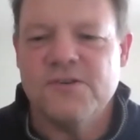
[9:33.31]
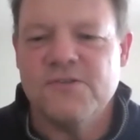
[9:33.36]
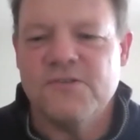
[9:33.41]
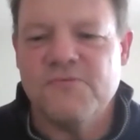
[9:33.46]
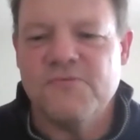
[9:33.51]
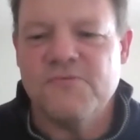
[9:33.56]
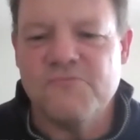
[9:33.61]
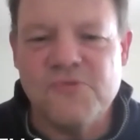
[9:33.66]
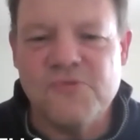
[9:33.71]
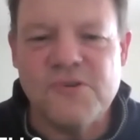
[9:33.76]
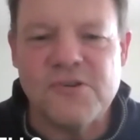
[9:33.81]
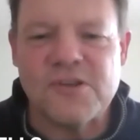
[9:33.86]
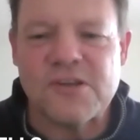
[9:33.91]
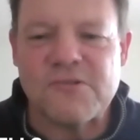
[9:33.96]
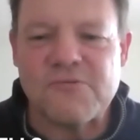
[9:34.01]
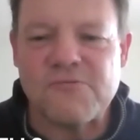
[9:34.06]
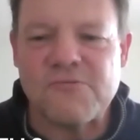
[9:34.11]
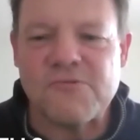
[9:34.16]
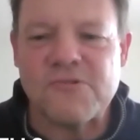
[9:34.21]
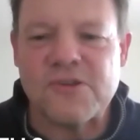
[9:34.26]

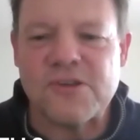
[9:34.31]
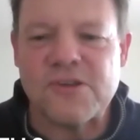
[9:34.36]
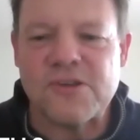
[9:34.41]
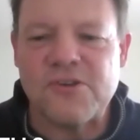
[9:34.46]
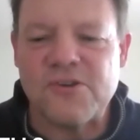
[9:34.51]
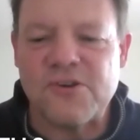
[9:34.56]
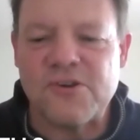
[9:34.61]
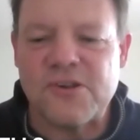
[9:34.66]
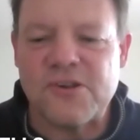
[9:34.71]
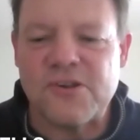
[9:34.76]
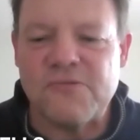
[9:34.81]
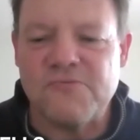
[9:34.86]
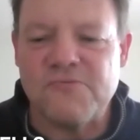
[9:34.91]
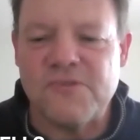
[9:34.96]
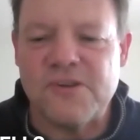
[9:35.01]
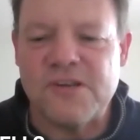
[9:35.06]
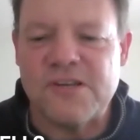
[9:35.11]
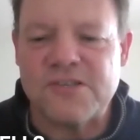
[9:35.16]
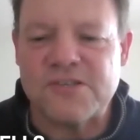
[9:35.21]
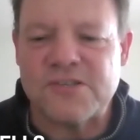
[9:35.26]
really, really good
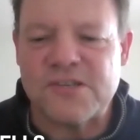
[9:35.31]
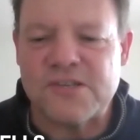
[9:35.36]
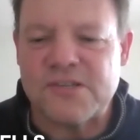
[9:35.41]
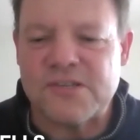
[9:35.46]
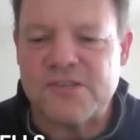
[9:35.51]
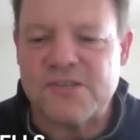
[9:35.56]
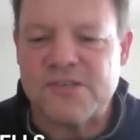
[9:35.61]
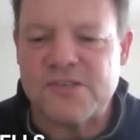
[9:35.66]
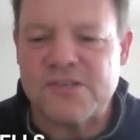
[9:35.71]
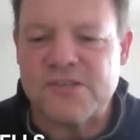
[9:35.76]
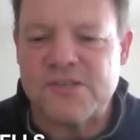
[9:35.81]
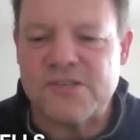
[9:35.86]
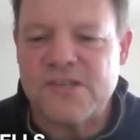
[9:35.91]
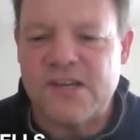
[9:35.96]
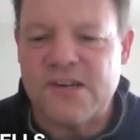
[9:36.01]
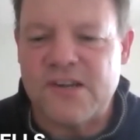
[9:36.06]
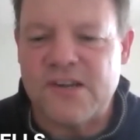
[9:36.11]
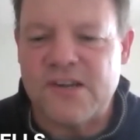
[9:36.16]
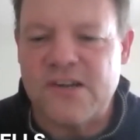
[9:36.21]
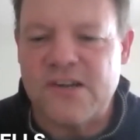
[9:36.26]
reasons.
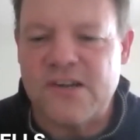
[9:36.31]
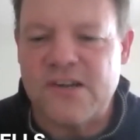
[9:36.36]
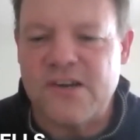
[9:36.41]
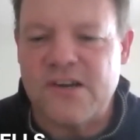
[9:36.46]
And